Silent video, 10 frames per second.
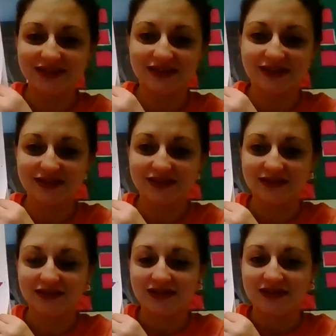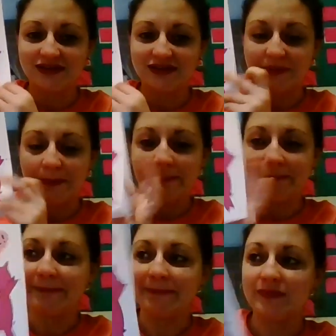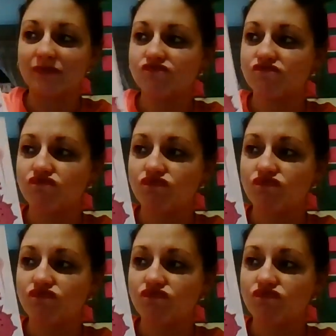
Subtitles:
[no speech]